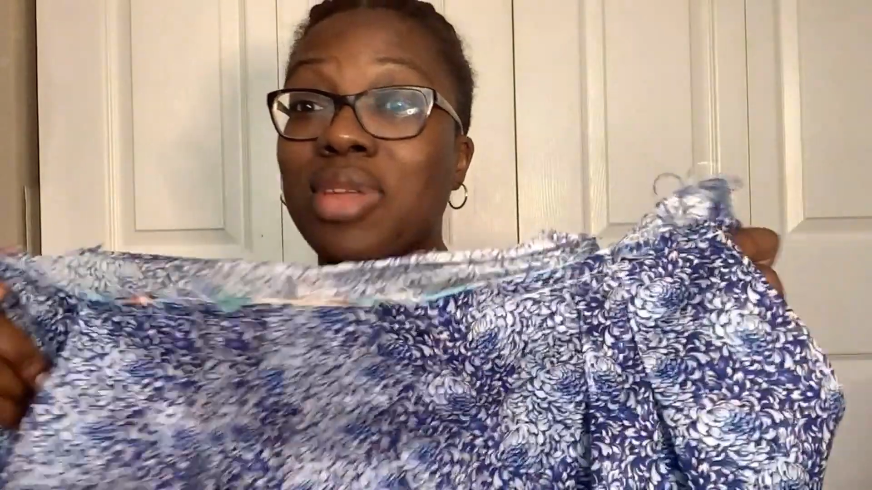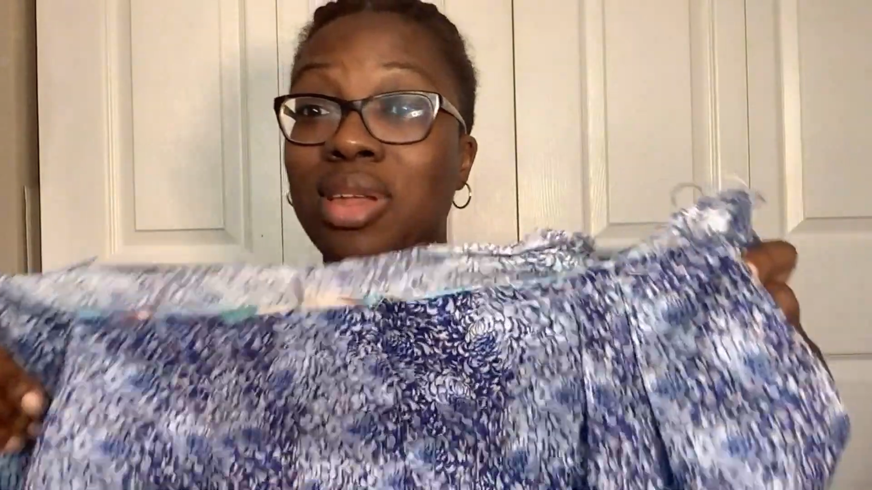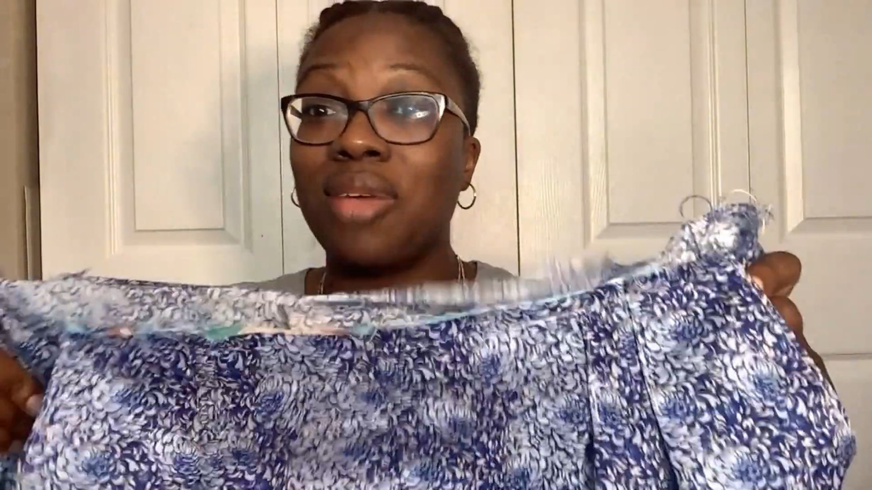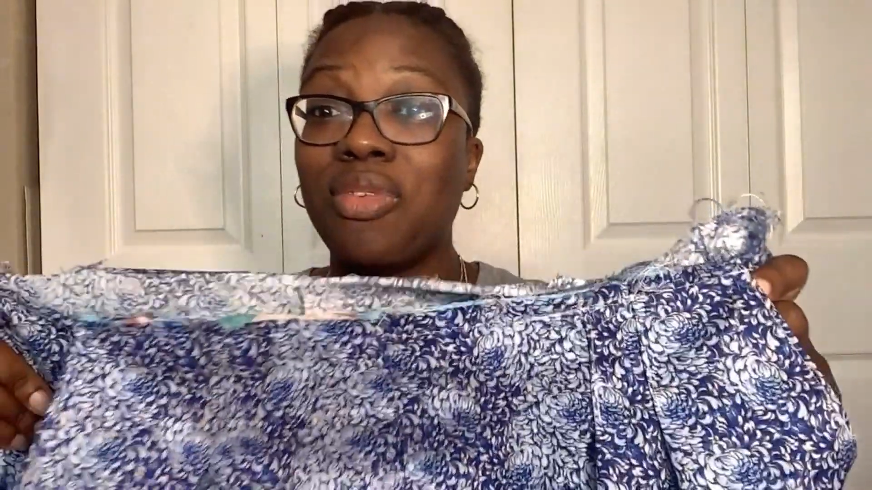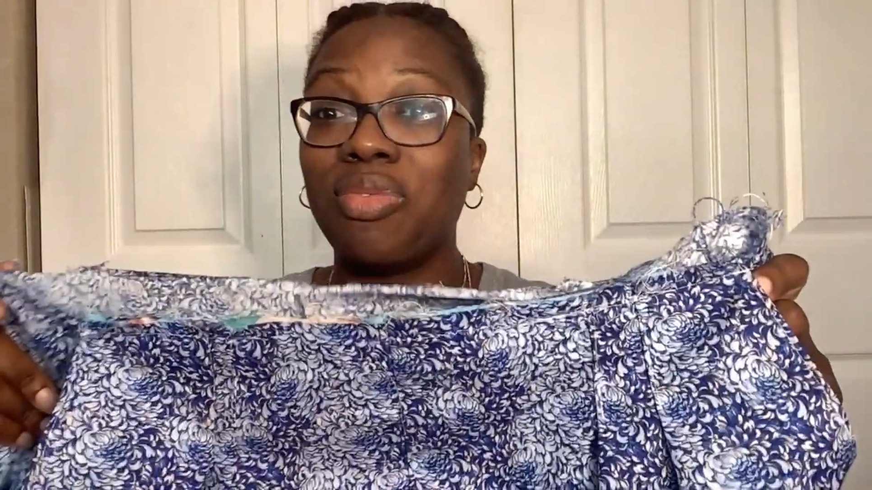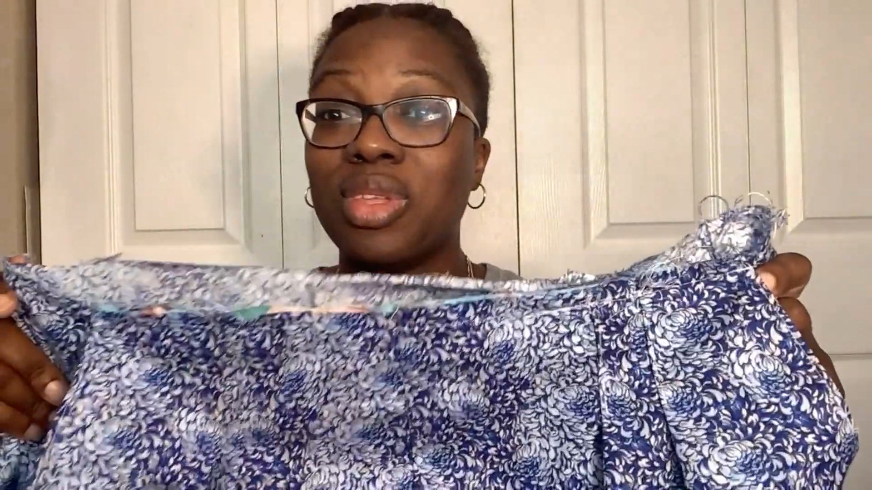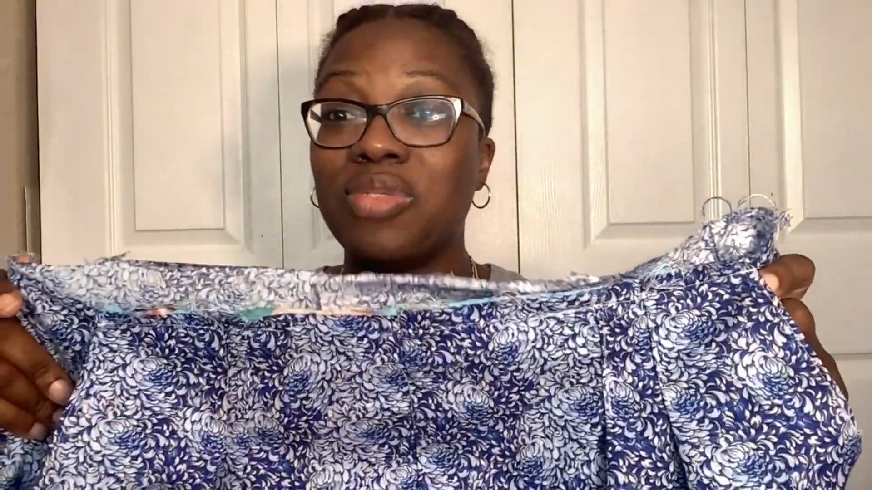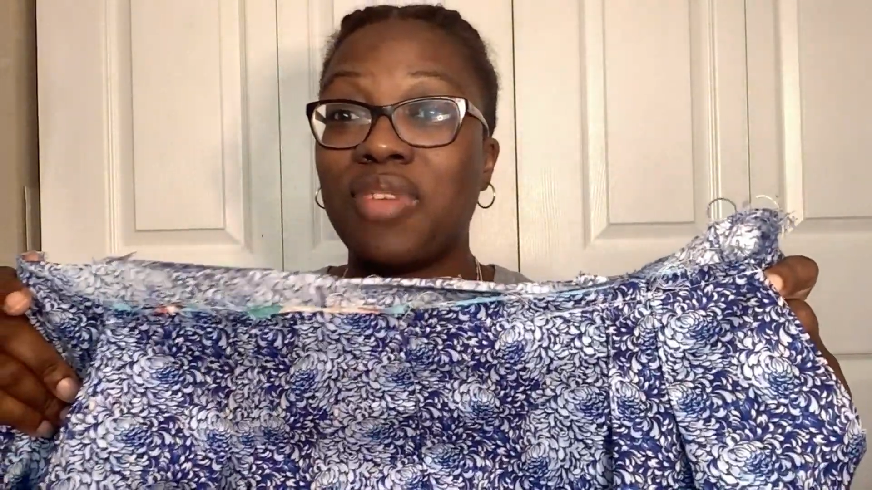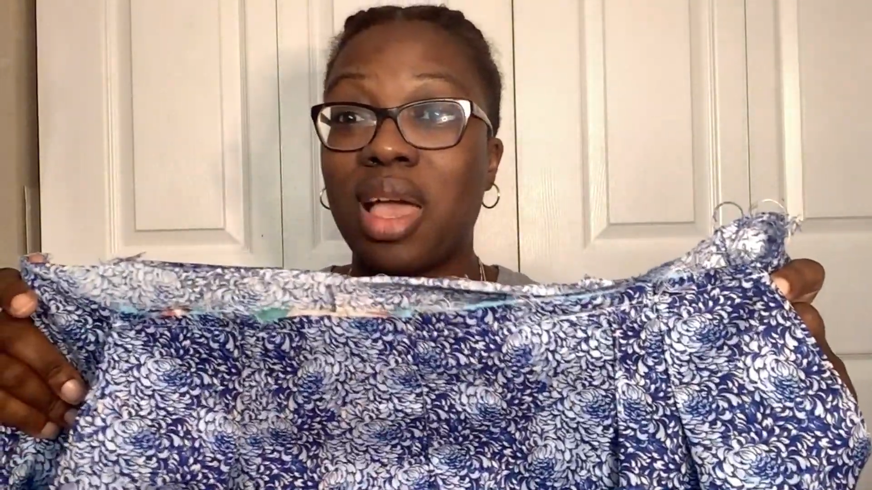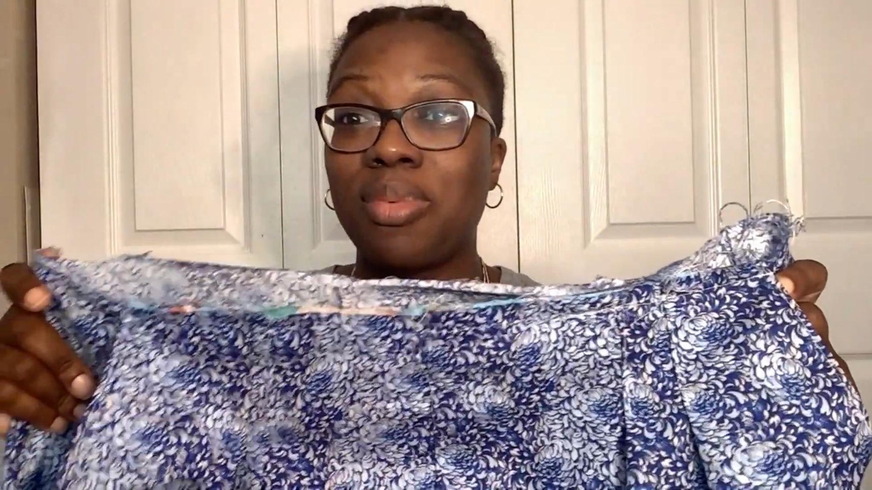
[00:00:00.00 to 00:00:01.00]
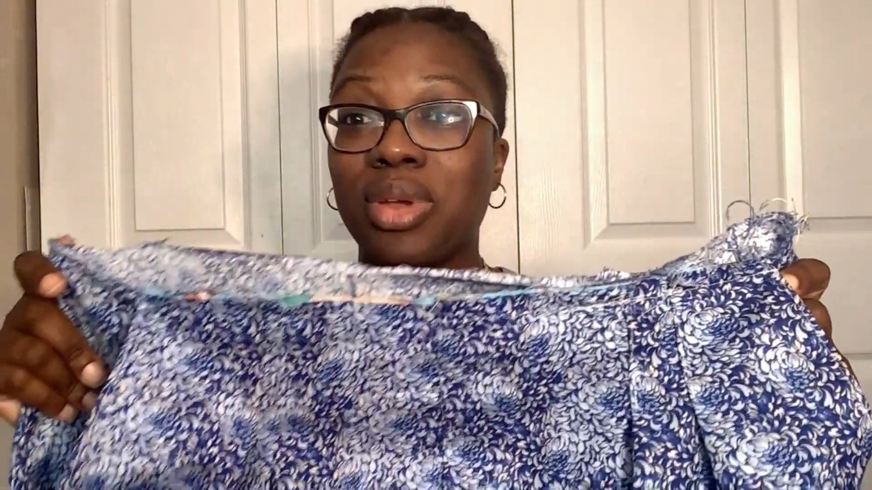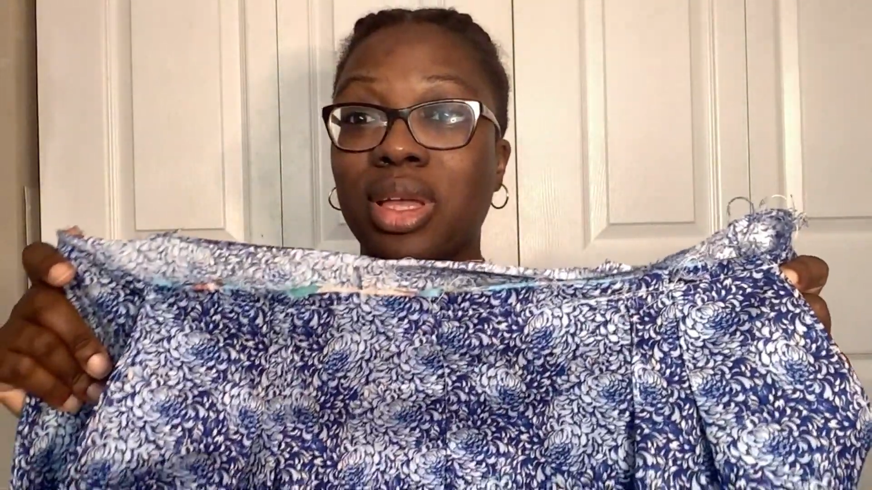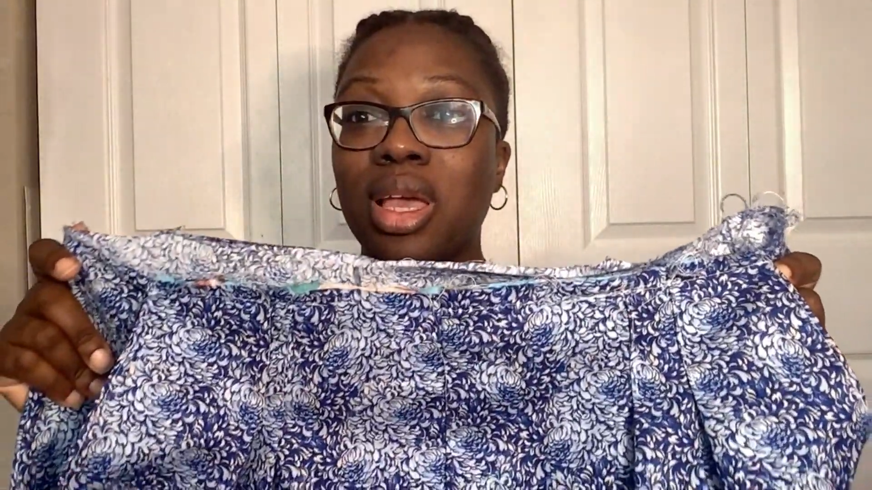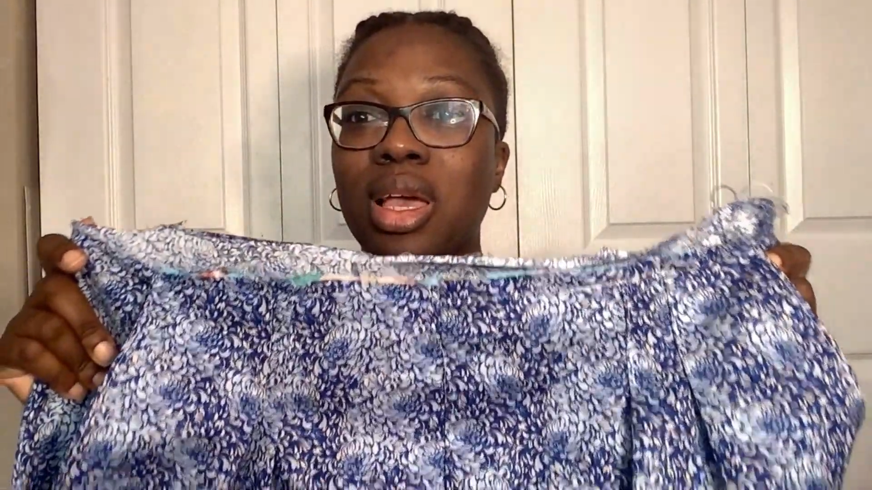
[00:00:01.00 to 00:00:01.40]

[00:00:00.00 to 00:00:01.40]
enough of this fabric